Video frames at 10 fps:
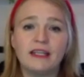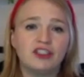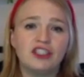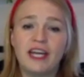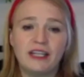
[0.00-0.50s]

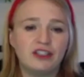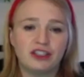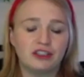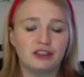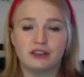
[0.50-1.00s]
change
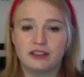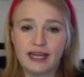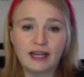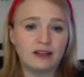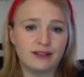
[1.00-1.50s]
your
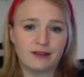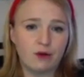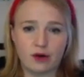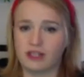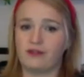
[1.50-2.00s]
sales, of
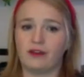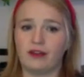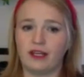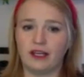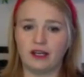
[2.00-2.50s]
course, for
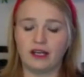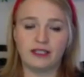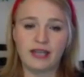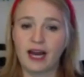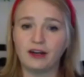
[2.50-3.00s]
the
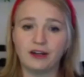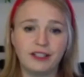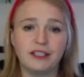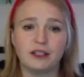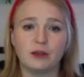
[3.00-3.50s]
entire
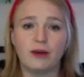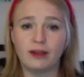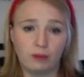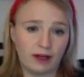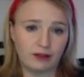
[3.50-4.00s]
year,
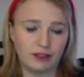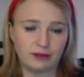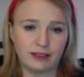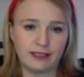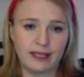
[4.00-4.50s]
what you
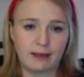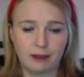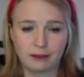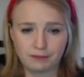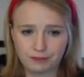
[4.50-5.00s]
do in
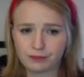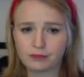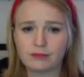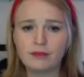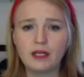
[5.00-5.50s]
December.
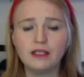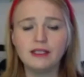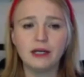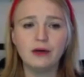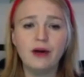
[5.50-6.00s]

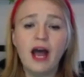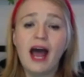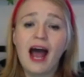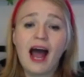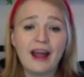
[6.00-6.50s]
So
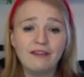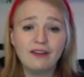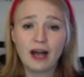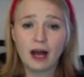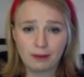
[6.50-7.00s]
I have a
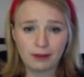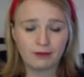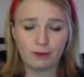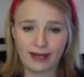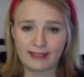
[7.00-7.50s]
couple
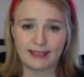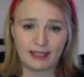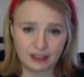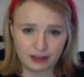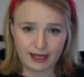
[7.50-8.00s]
of ways that
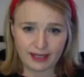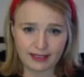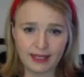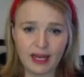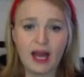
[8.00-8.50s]
I do
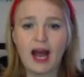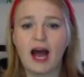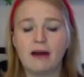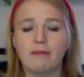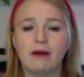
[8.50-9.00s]
this.
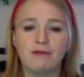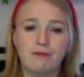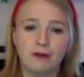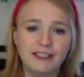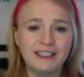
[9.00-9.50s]

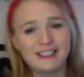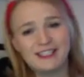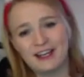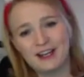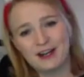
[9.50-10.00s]
First is
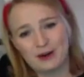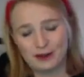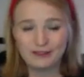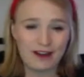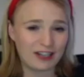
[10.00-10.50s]
the
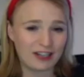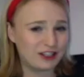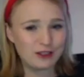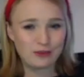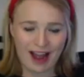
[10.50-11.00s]

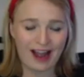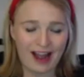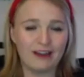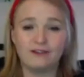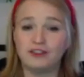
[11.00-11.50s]
old-fashioned way
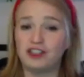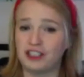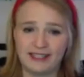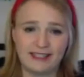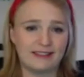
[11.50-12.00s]
of
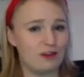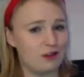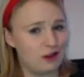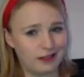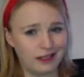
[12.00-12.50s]
just
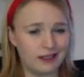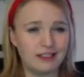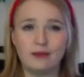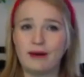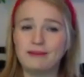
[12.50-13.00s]
logging
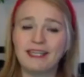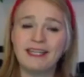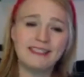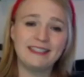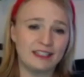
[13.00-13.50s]
onto the
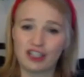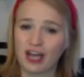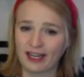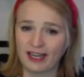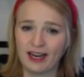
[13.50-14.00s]
websites and
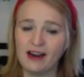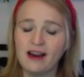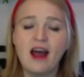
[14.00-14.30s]
checking.